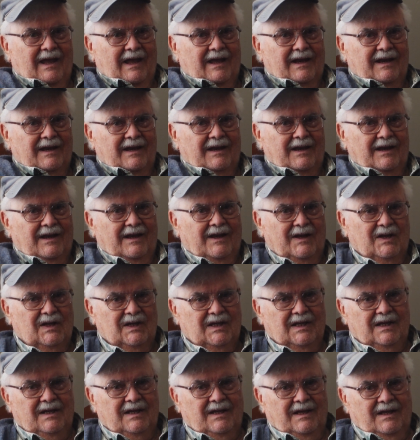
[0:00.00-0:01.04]
And
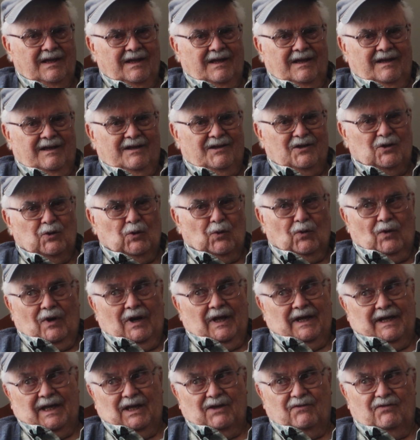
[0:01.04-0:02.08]
you
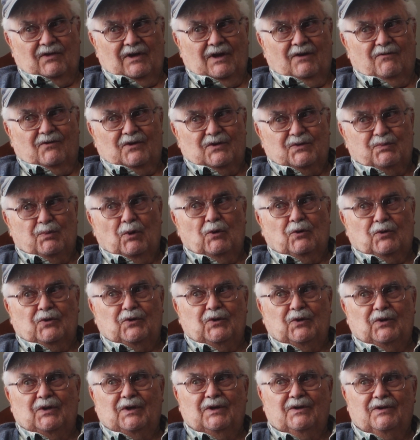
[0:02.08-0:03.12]
were lucky if he ever
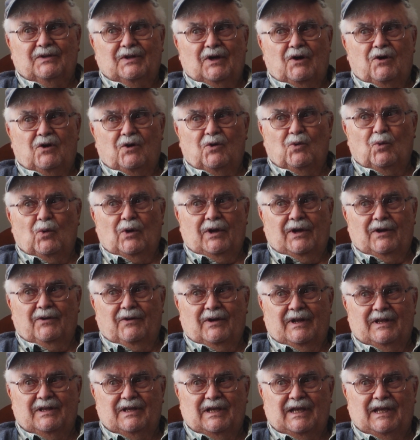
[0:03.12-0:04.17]
spoke to you in the hallway
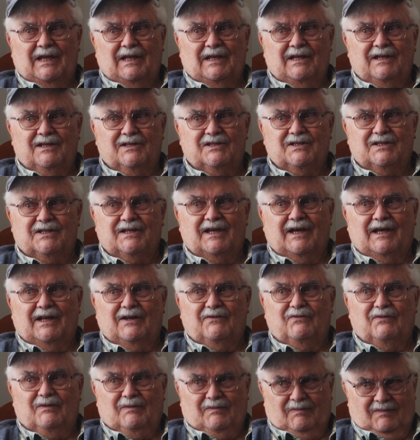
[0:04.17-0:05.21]
or anything. He just
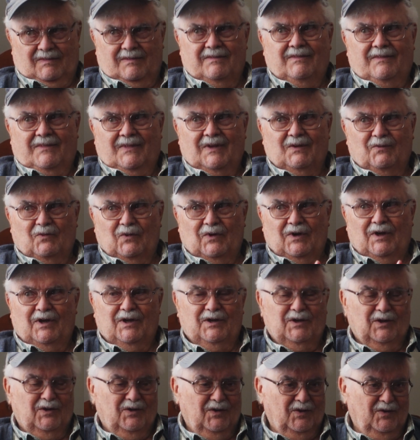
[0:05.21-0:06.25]
kind of went
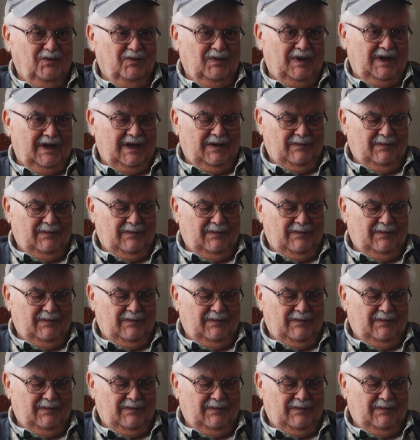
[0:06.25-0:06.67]
on, you know.